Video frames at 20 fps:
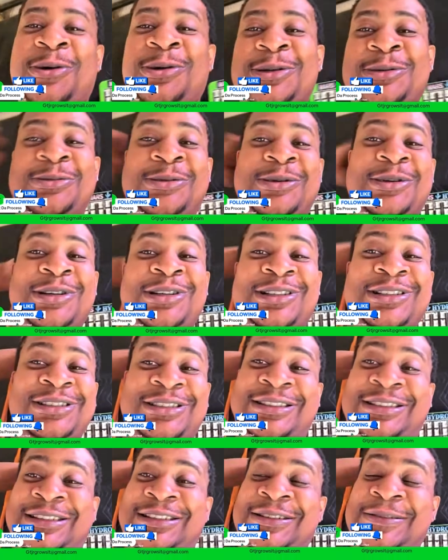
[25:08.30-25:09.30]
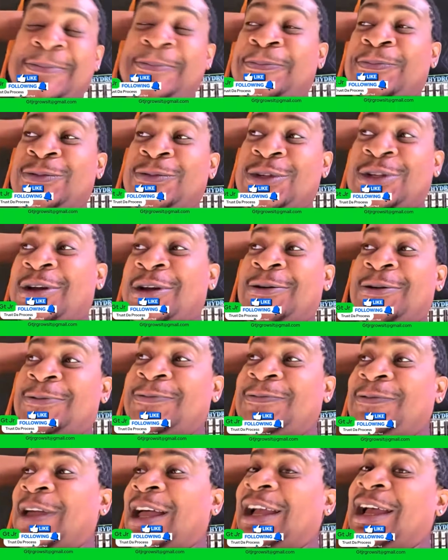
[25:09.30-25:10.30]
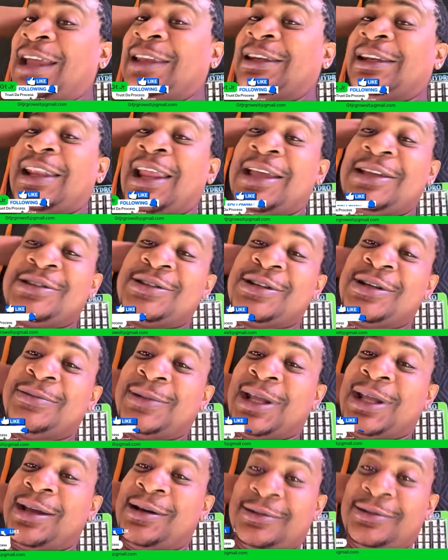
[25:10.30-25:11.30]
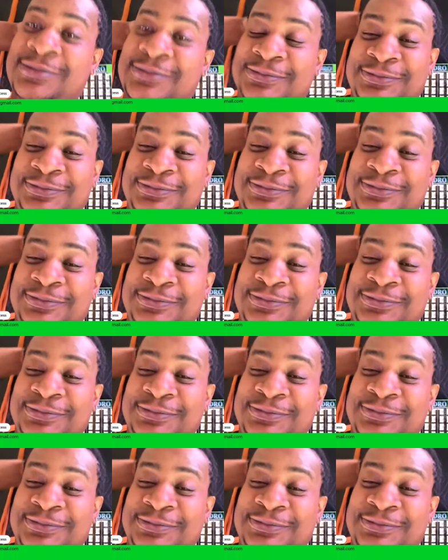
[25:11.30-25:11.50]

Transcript: it was. So I got the lights up now.